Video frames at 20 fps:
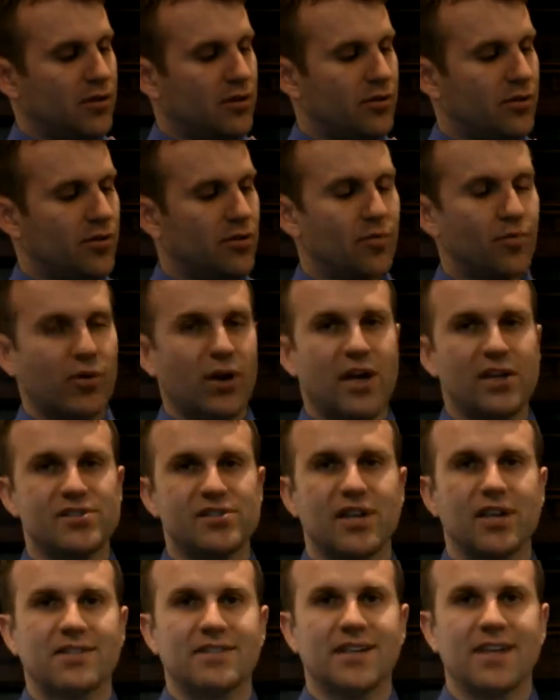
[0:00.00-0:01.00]
through the
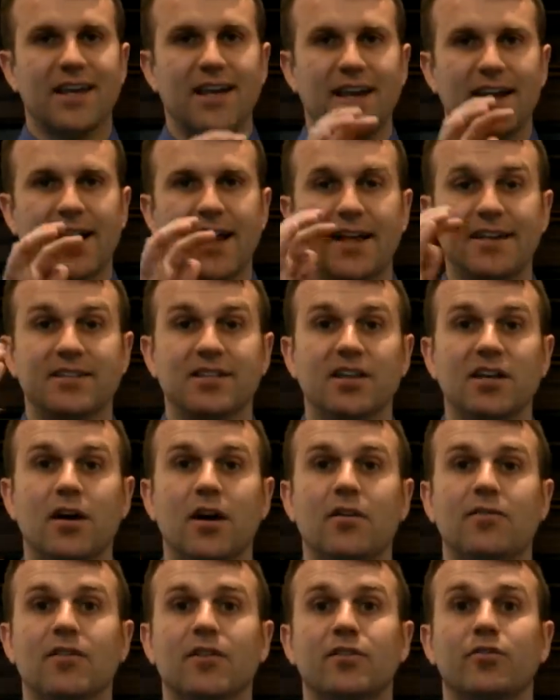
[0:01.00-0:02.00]
prostate to get an idea
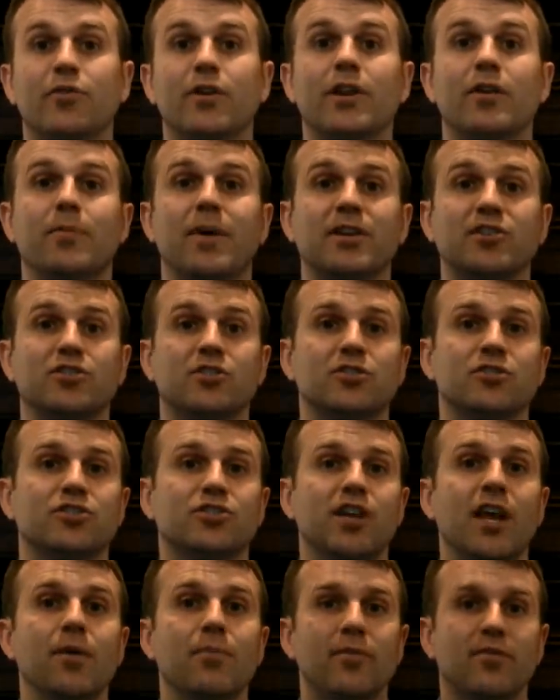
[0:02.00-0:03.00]
of the three-dimensional
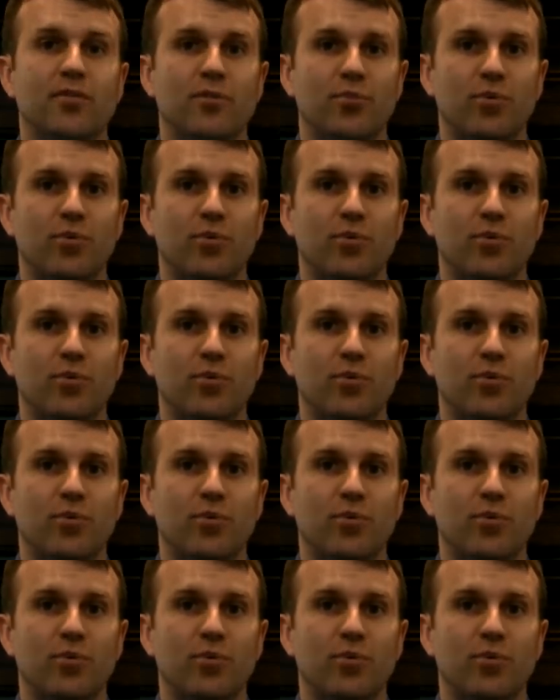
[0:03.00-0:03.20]
shape of the